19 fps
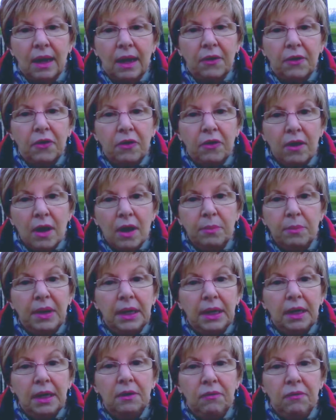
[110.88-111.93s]
Now, there are
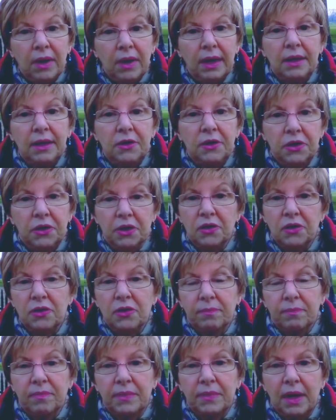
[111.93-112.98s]
many
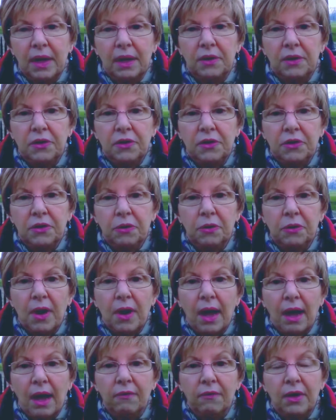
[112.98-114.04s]
advantages to
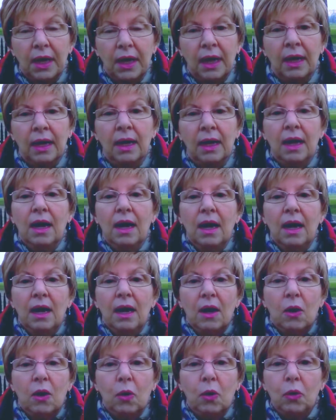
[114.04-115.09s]
having
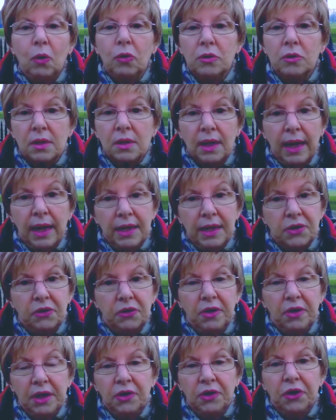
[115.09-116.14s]
holes
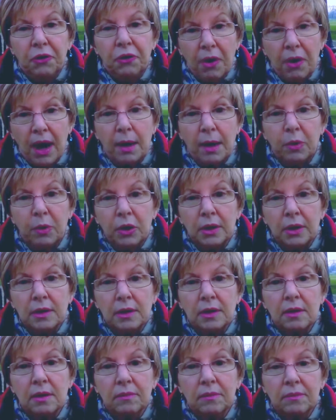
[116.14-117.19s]
lasered into your
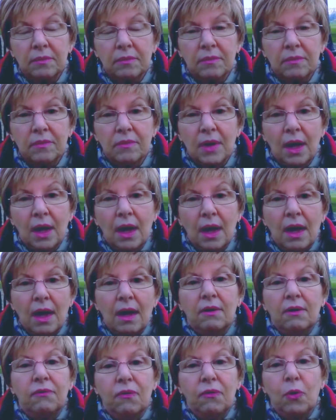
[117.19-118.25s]
eyeballs.
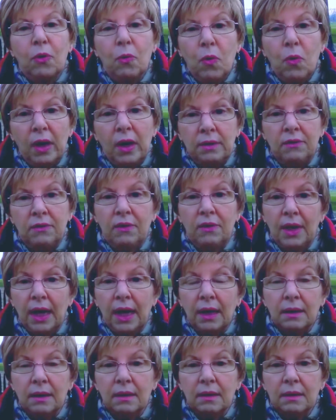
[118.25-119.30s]
For one
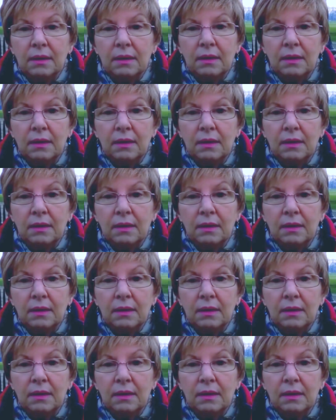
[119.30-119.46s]
thing,